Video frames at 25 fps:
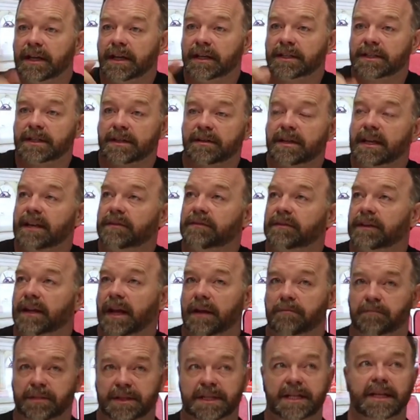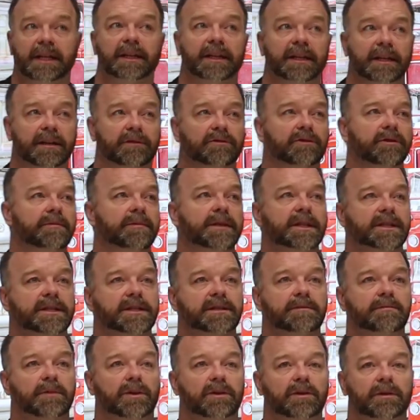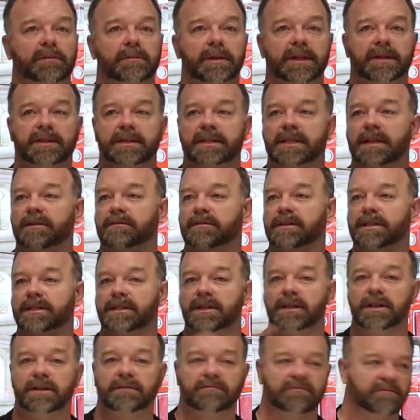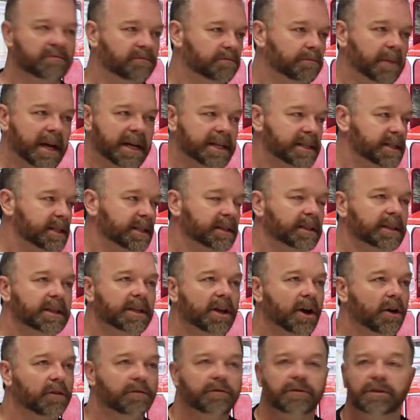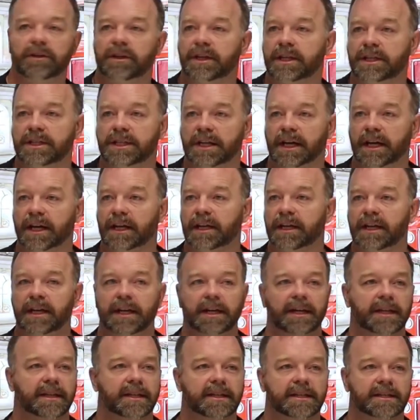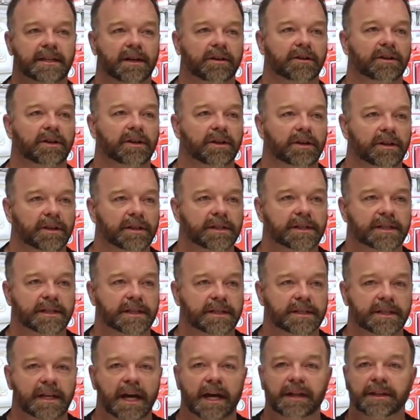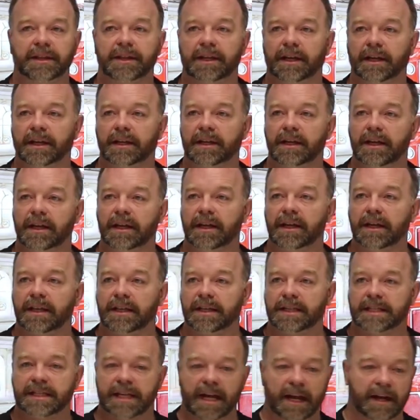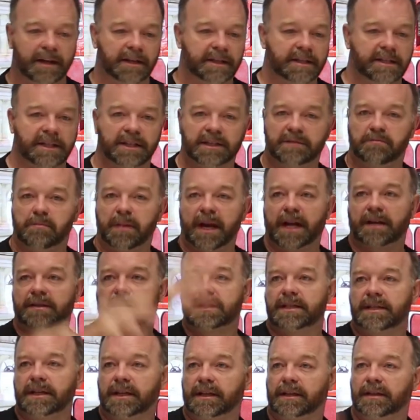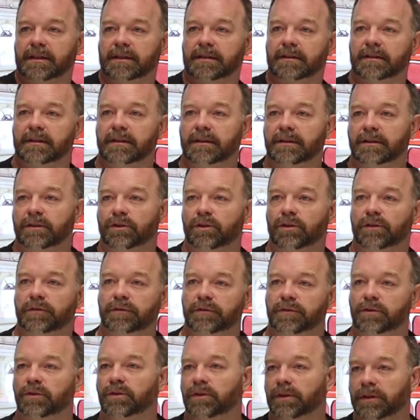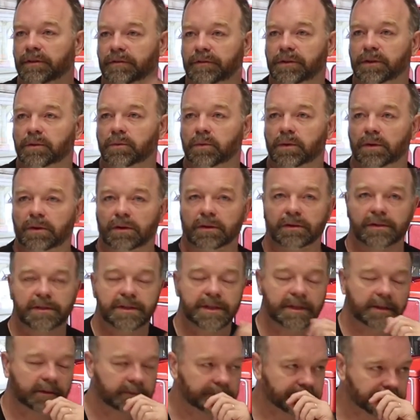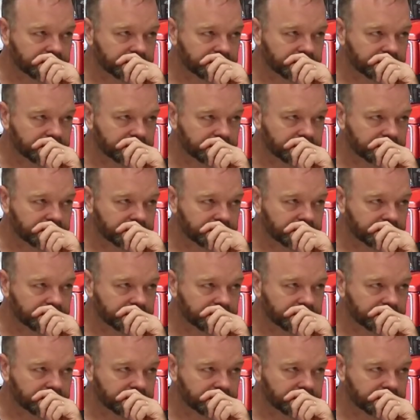So even, and particularly in a room this small, because there is basically no furniture, there's no curtains, there's nothing, the sound is just bouncing off all of the walls.